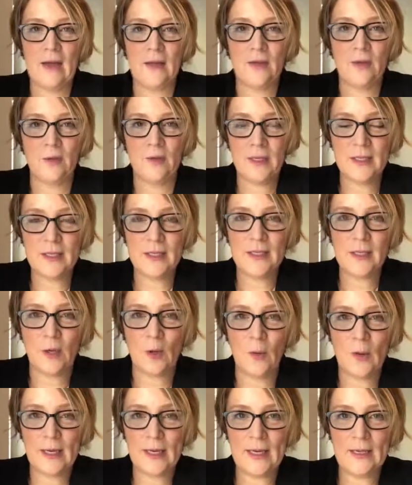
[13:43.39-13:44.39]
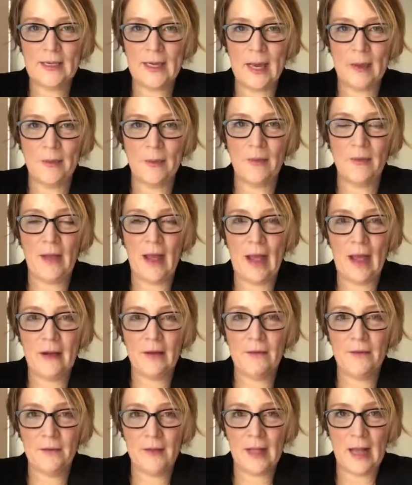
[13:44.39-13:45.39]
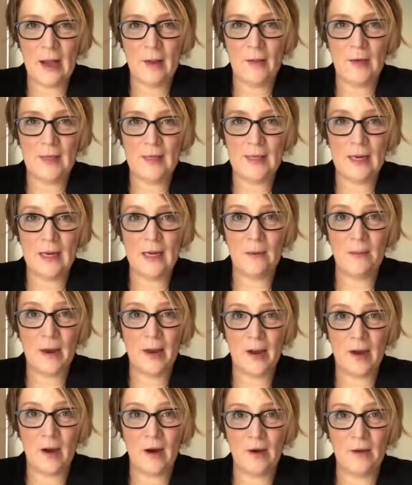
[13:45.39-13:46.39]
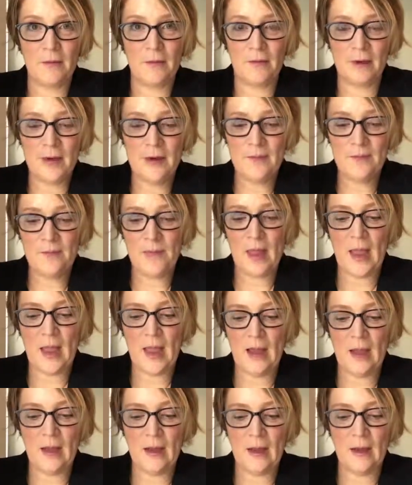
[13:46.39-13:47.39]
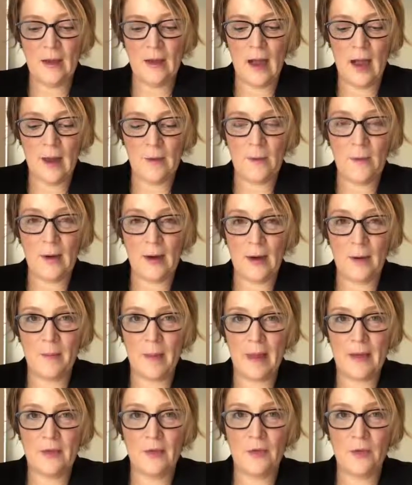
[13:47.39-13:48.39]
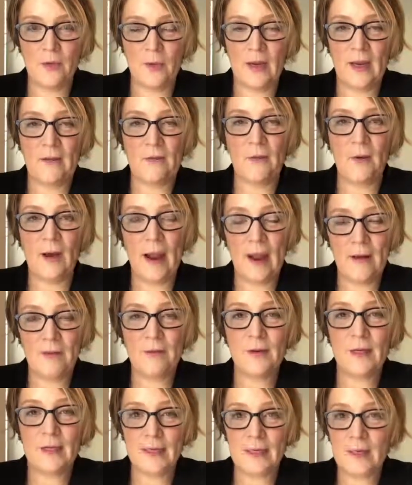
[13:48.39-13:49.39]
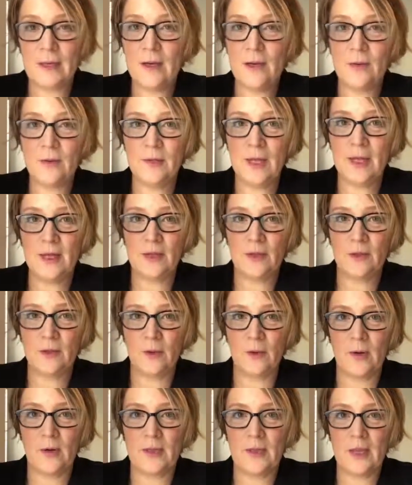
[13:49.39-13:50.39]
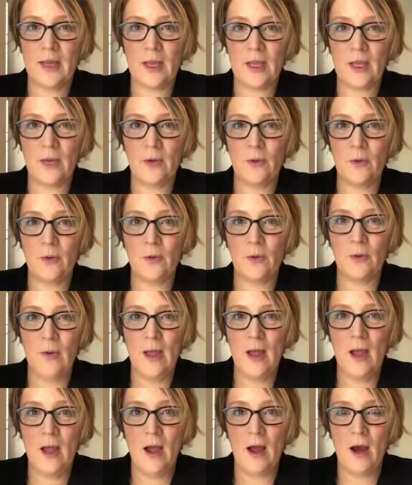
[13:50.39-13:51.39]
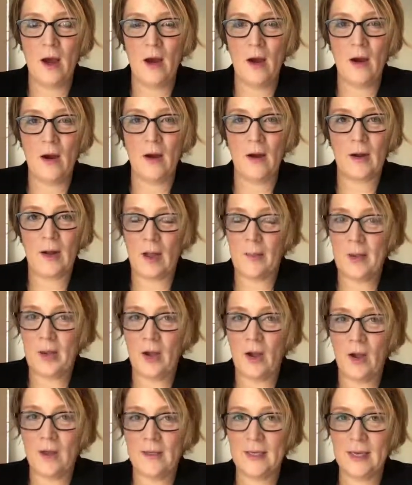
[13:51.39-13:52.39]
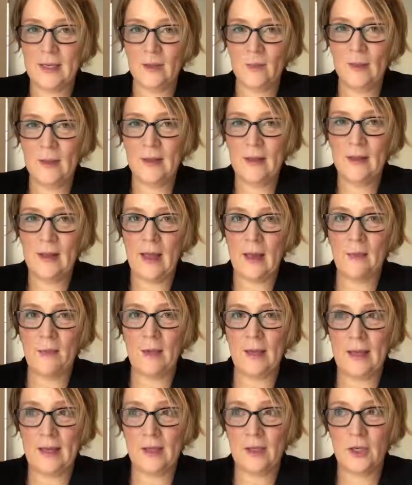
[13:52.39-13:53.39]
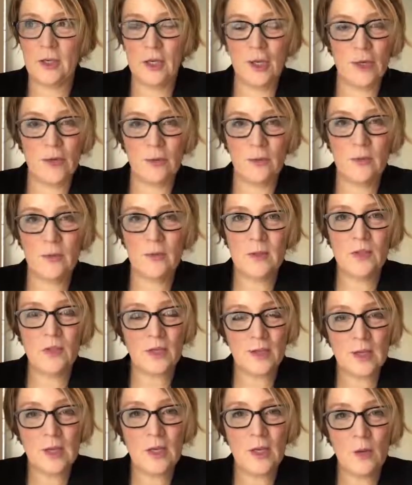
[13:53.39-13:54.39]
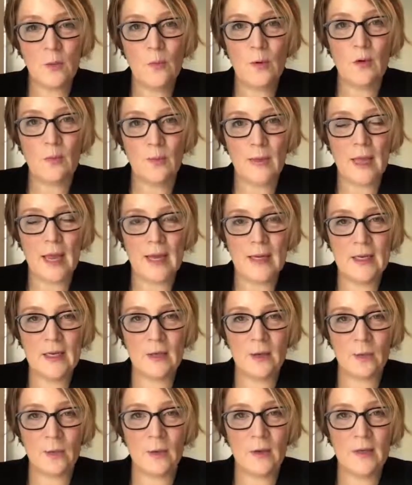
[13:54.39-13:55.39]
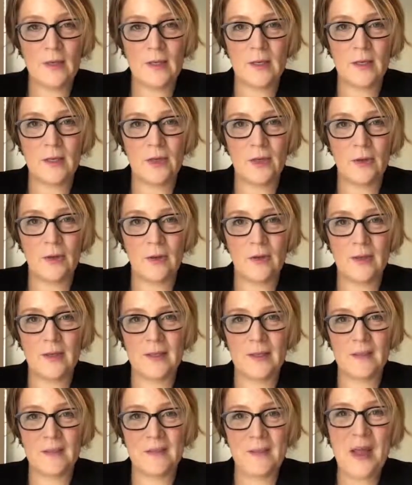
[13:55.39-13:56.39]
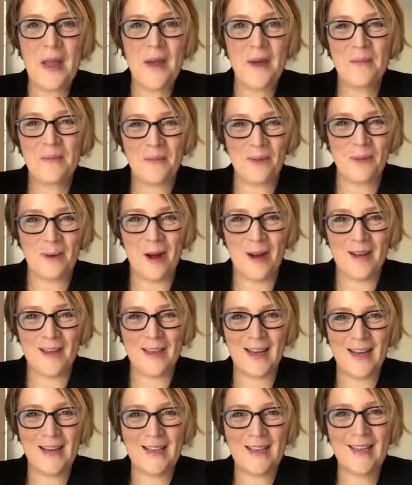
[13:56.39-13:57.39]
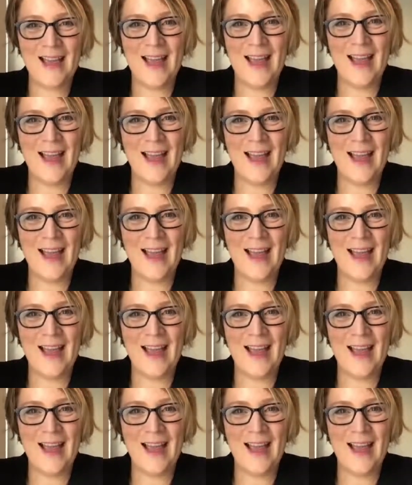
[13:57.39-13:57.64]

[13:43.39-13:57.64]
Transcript: So this is a quick example of how to fill out a data biography. I would recommend doing it for every single data source that you come in contact with and plan to use, just like you would with any source in a journalism project,